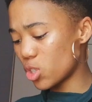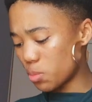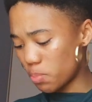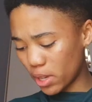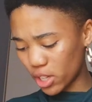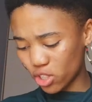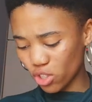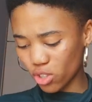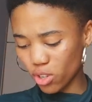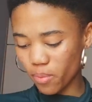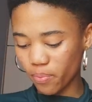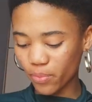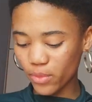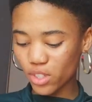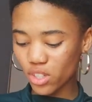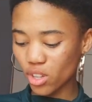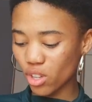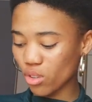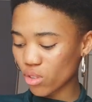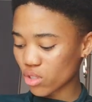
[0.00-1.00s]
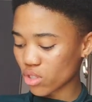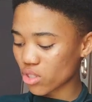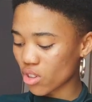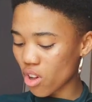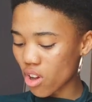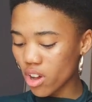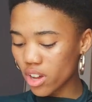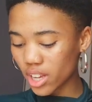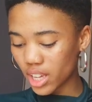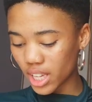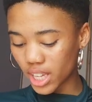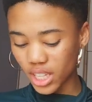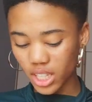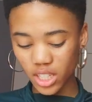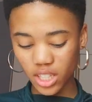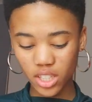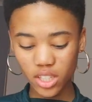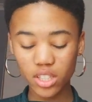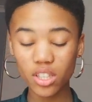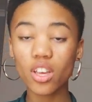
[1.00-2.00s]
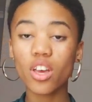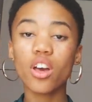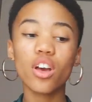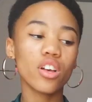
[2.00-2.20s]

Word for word: special? So your song is